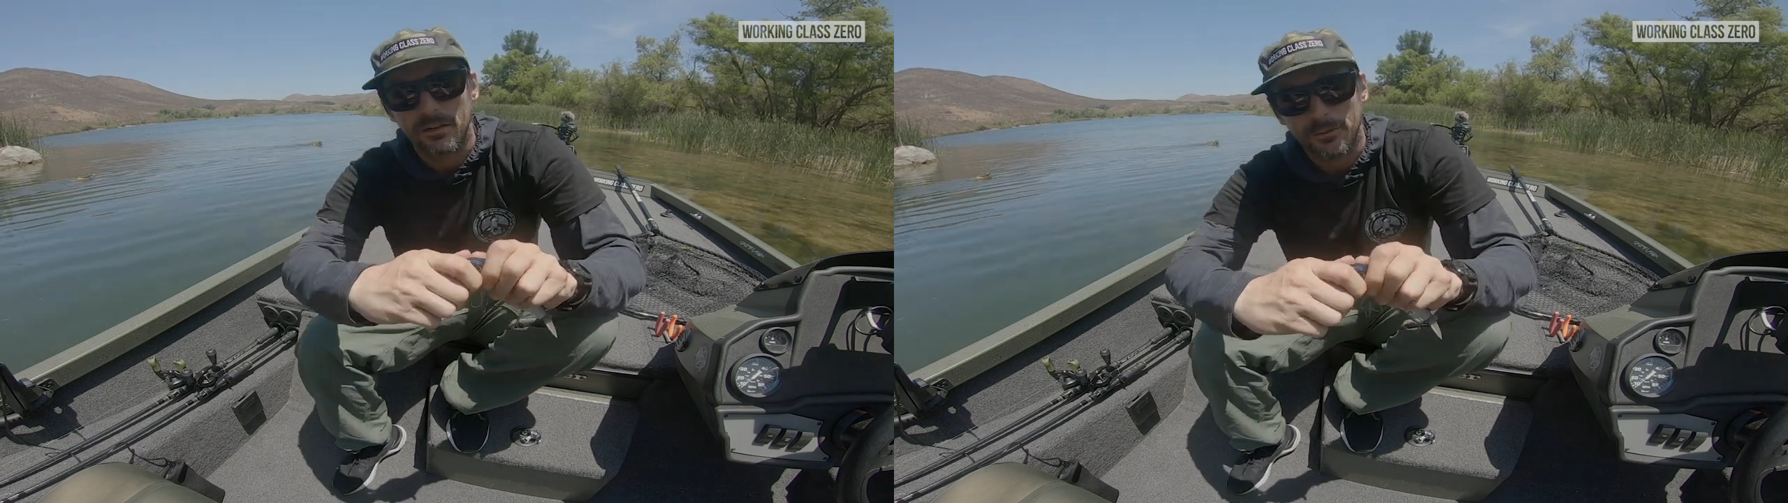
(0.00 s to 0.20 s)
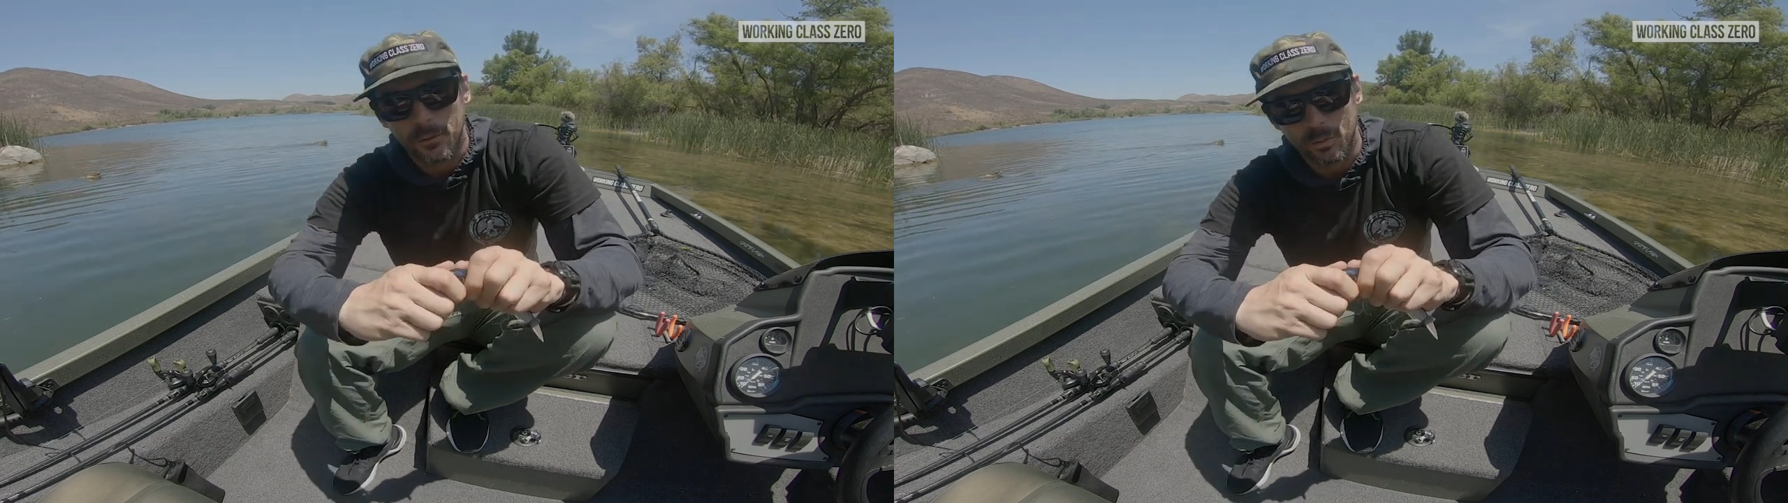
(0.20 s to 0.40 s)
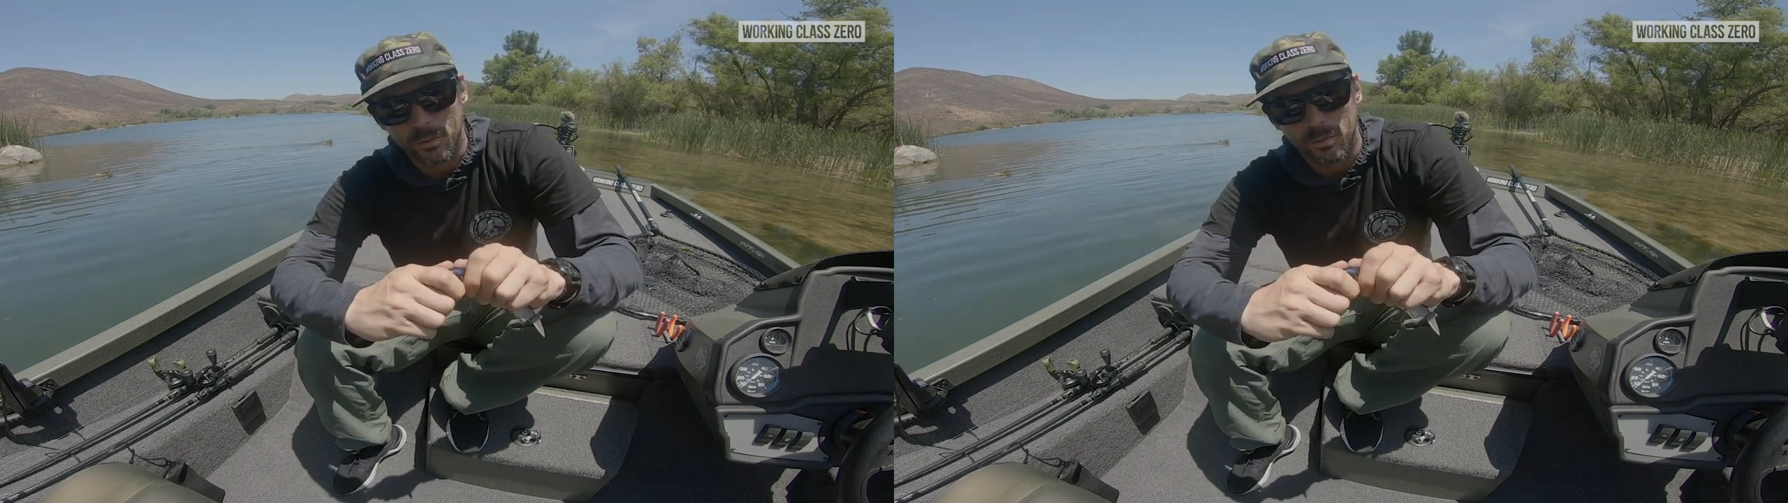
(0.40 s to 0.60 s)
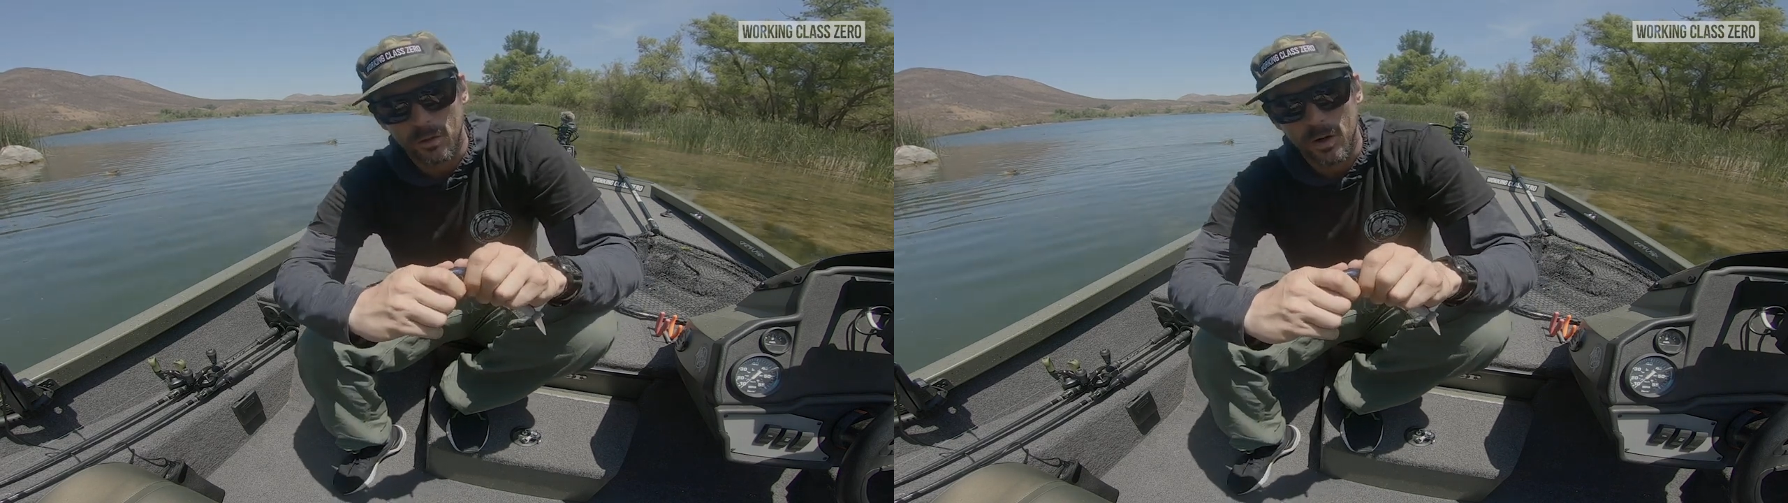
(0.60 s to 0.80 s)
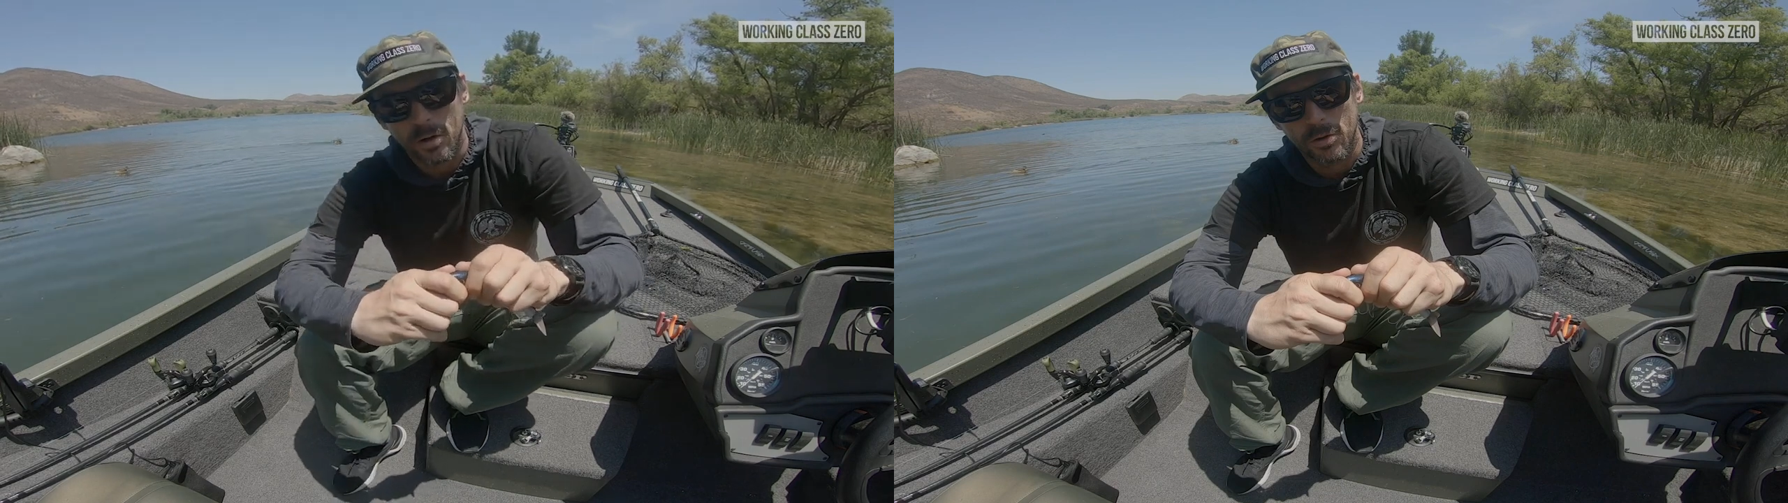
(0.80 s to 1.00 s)
If you
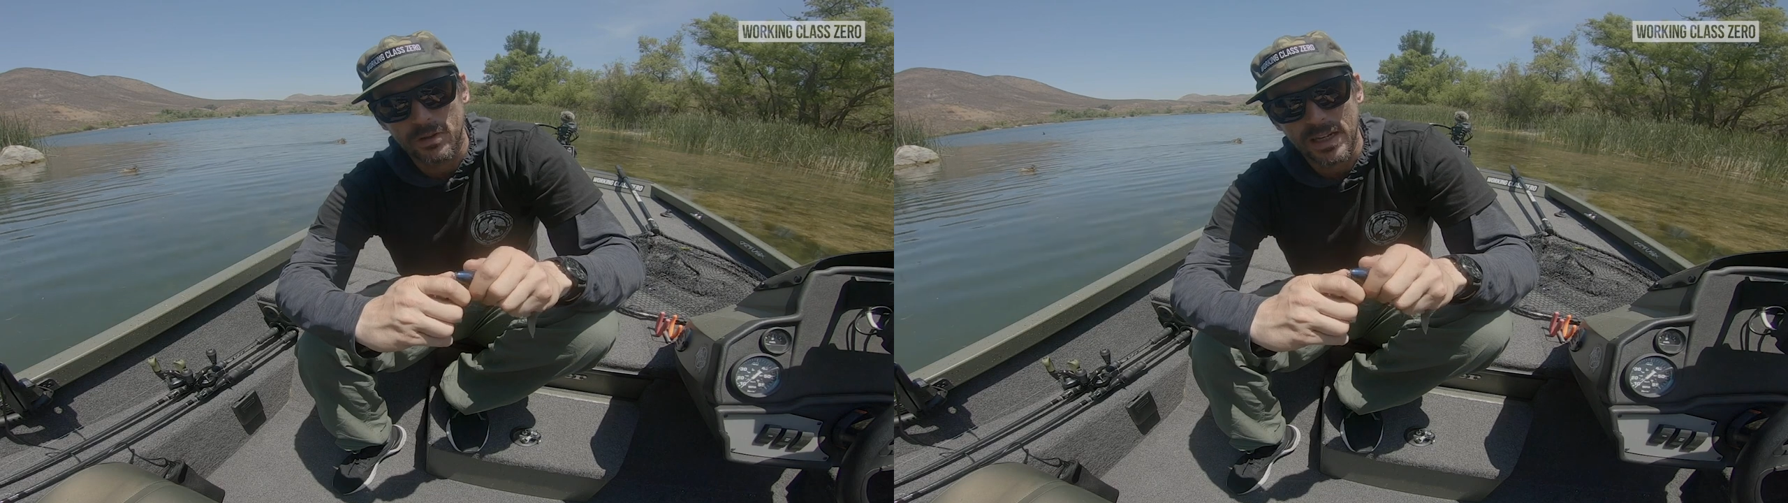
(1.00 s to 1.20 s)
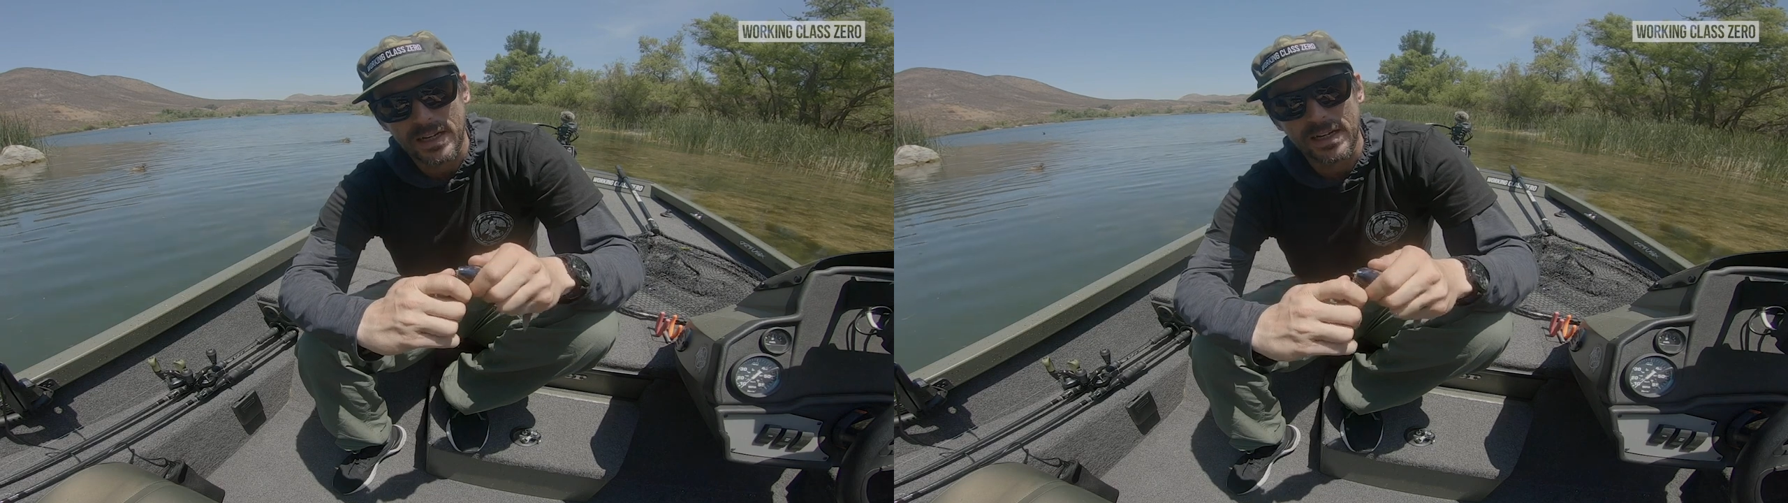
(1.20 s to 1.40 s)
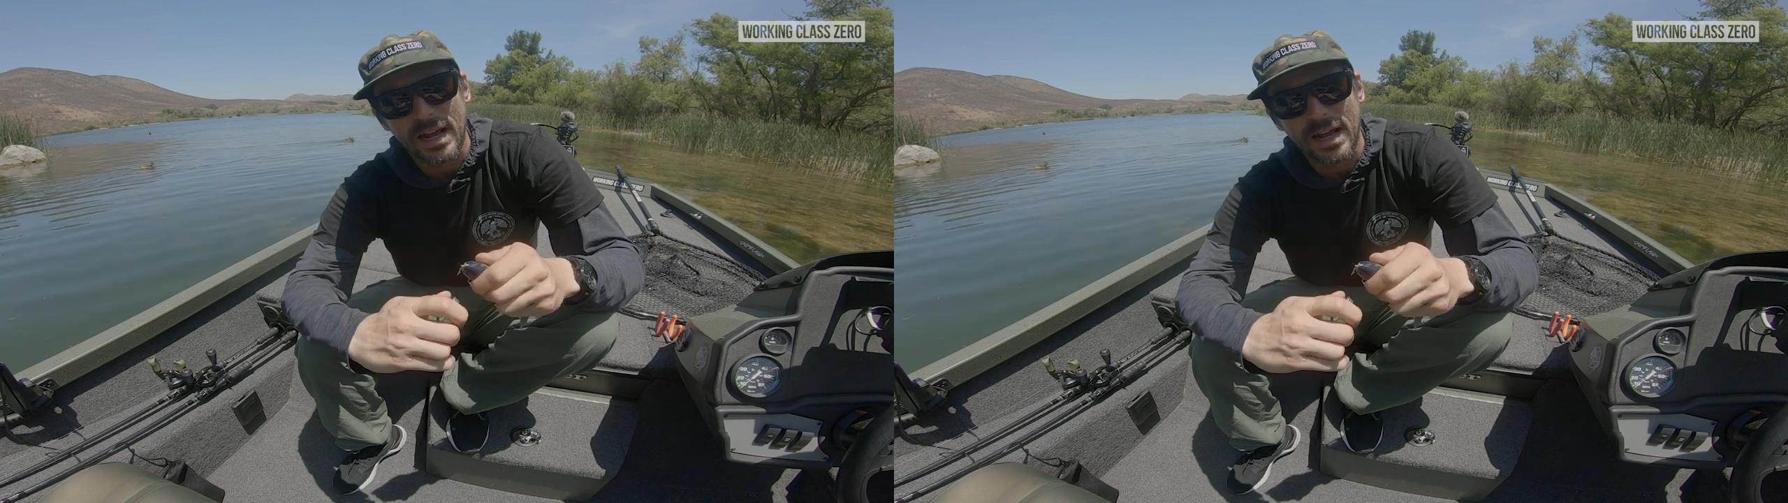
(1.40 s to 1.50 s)
rotate it